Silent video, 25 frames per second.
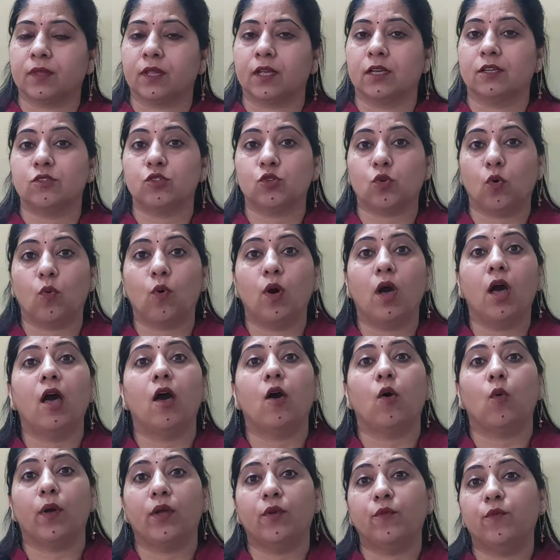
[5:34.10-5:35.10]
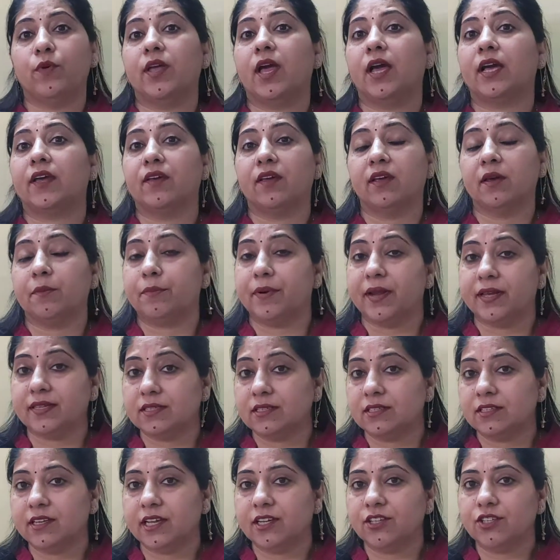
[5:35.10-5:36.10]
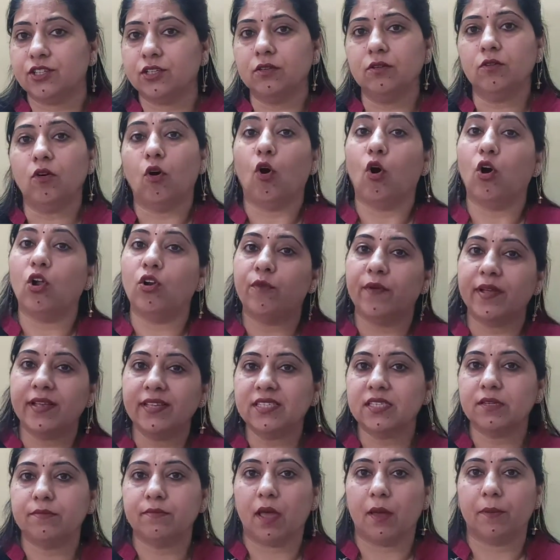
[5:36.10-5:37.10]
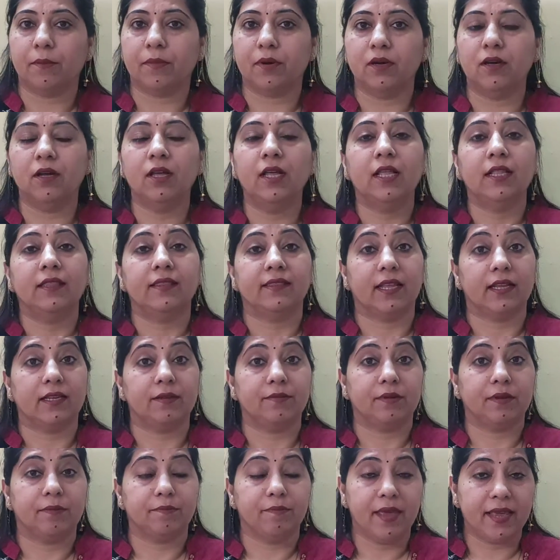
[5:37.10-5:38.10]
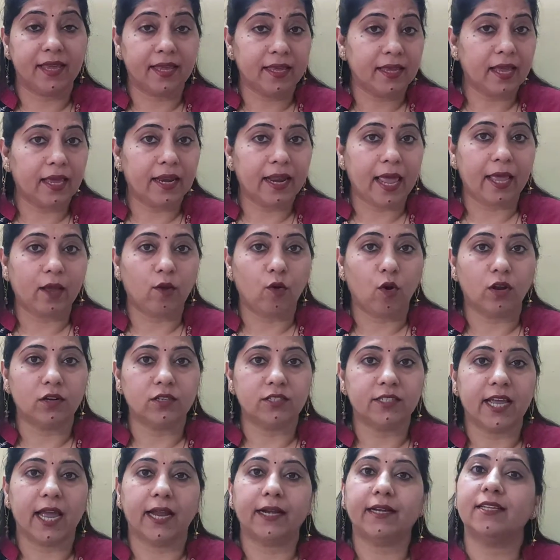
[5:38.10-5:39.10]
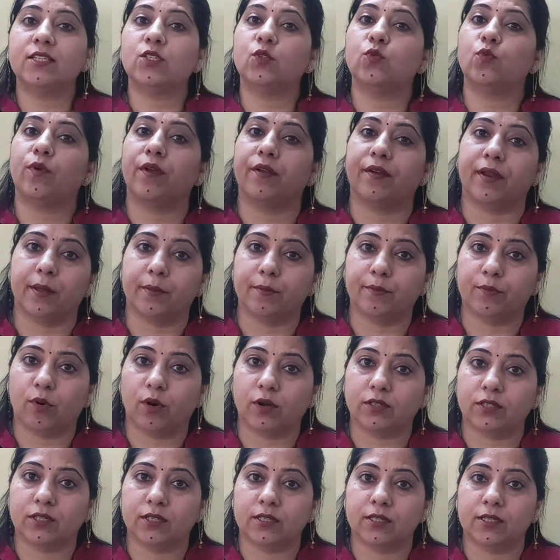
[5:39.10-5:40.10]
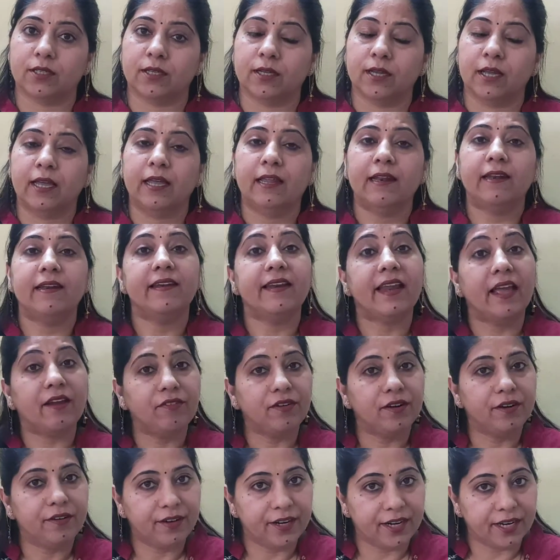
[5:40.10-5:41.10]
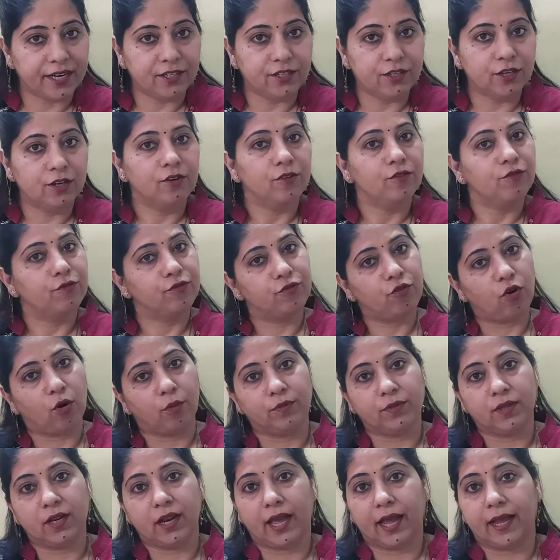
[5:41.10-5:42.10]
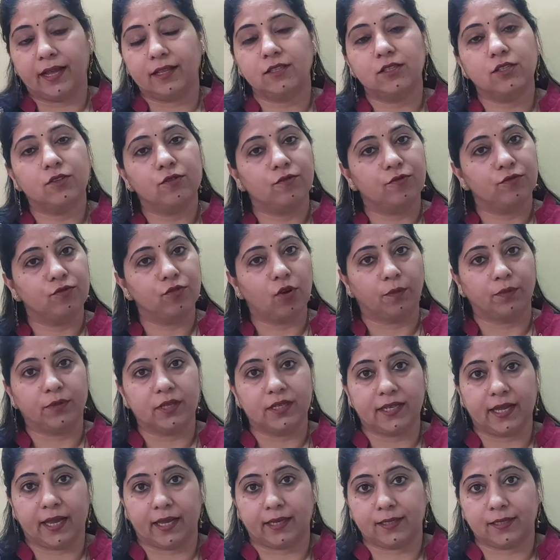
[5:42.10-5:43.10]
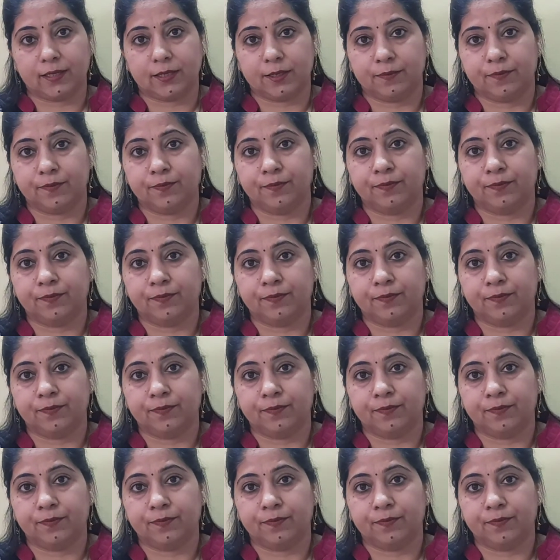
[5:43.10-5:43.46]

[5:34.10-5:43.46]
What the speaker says: So when we are giving a presentation, always remember that making an eye contact is very important. Never read from the lines, from the text.